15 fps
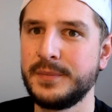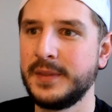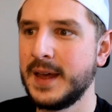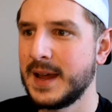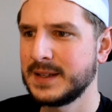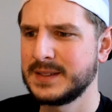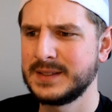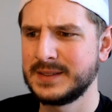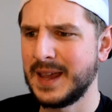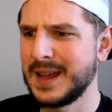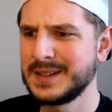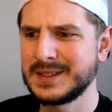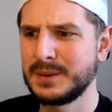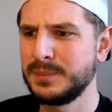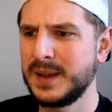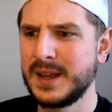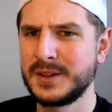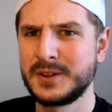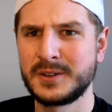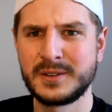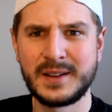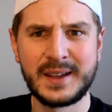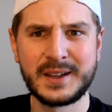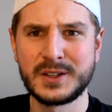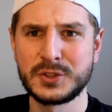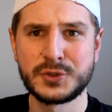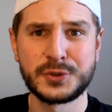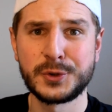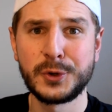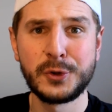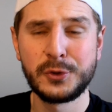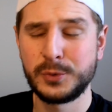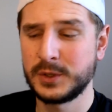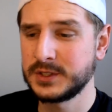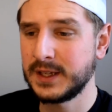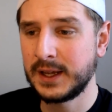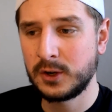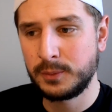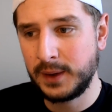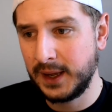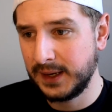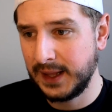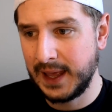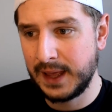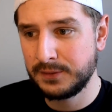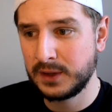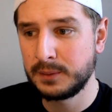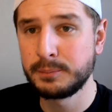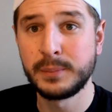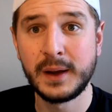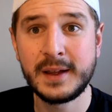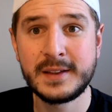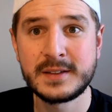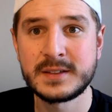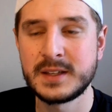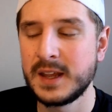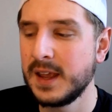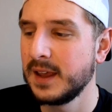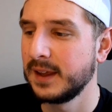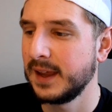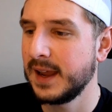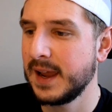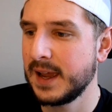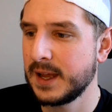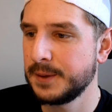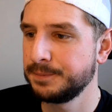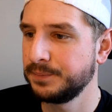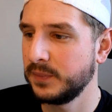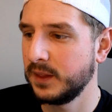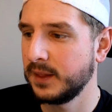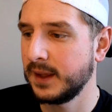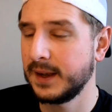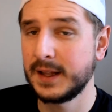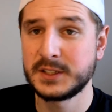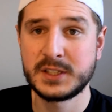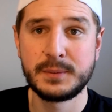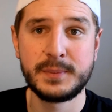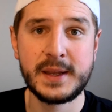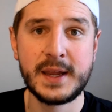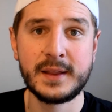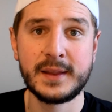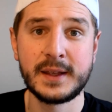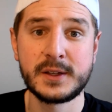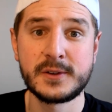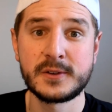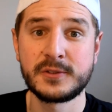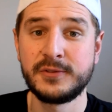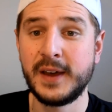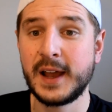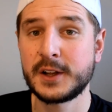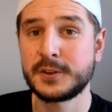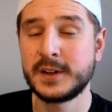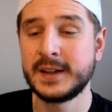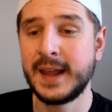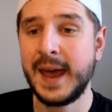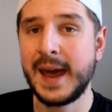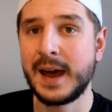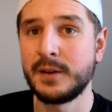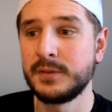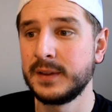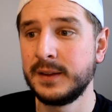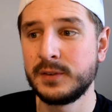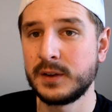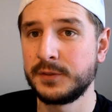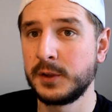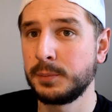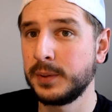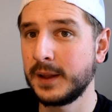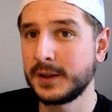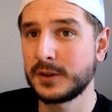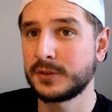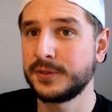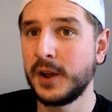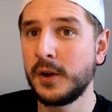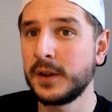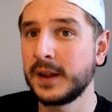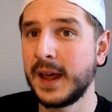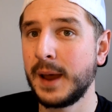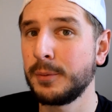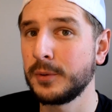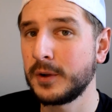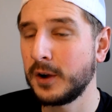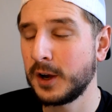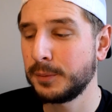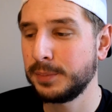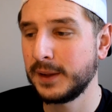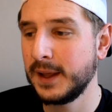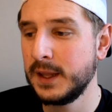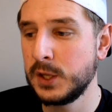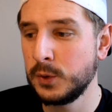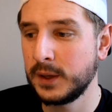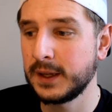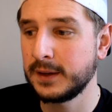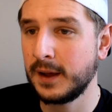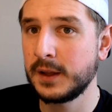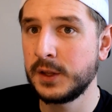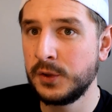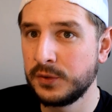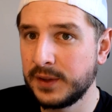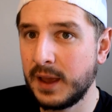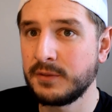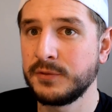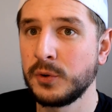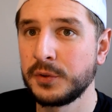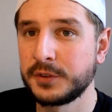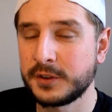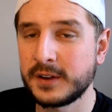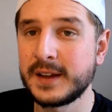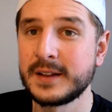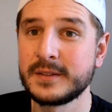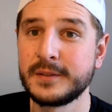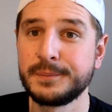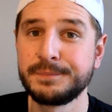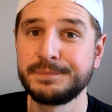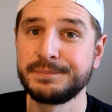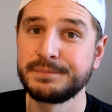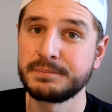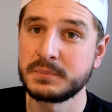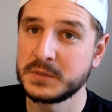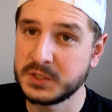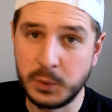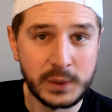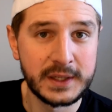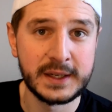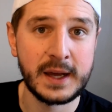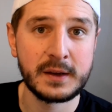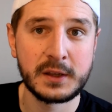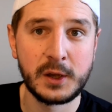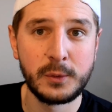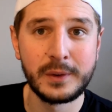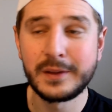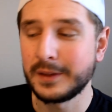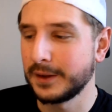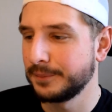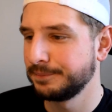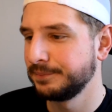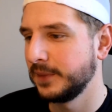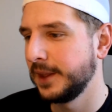That ends up being your like controls, which I don't mind having buttons, and that ends up being like your factory nav. Even if you plug your phone in Apple CarPlay, you cannot use that full screen. So we did not go with it.